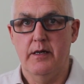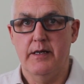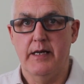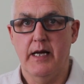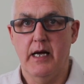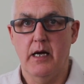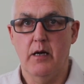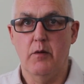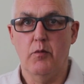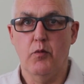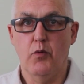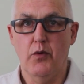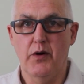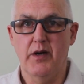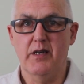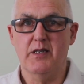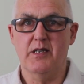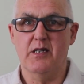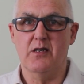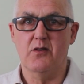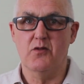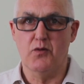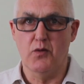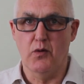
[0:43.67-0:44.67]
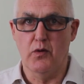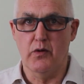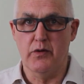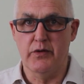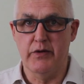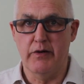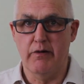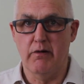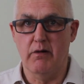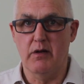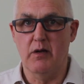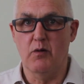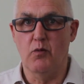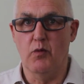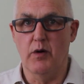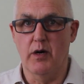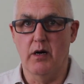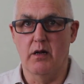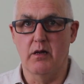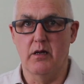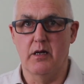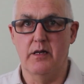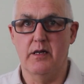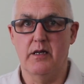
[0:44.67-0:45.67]
Now it works extraordinarily
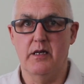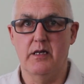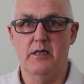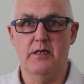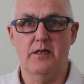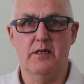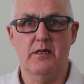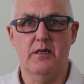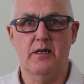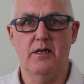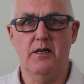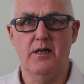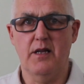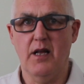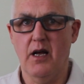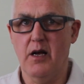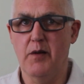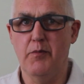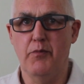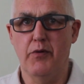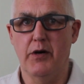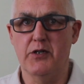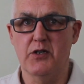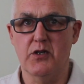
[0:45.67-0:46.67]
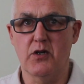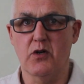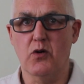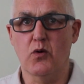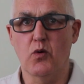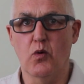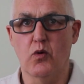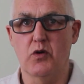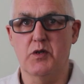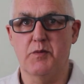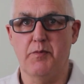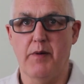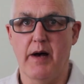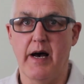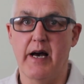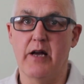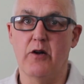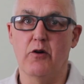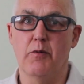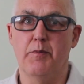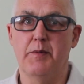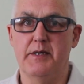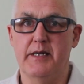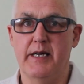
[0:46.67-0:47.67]
well and there's no pressure to cause
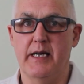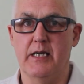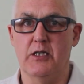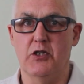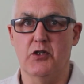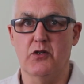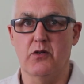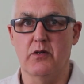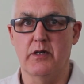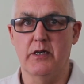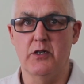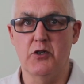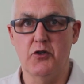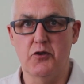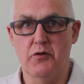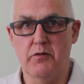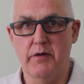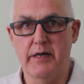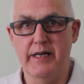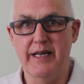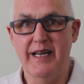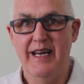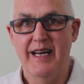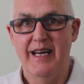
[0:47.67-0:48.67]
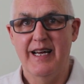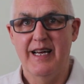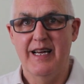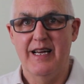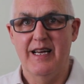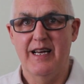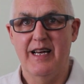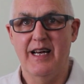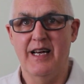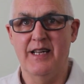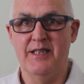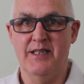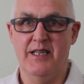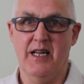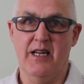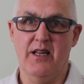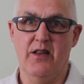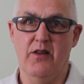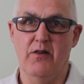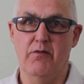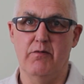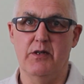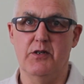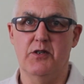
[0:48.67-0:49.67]
pain or potential injury and none
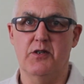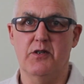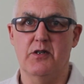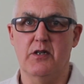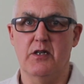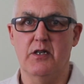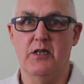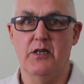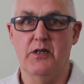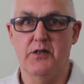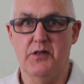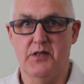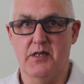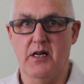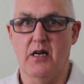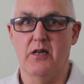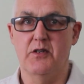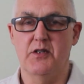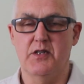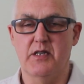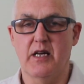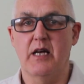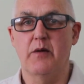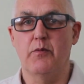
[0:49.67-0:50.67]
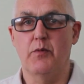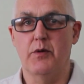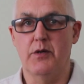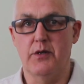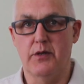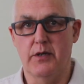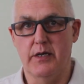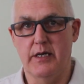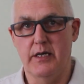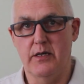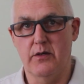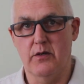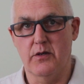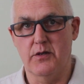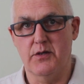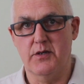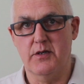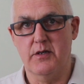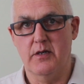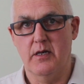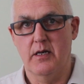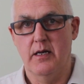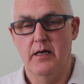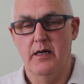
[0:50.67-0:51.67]
of the risks that you associate with
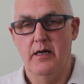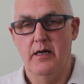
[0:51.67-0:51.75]
needles.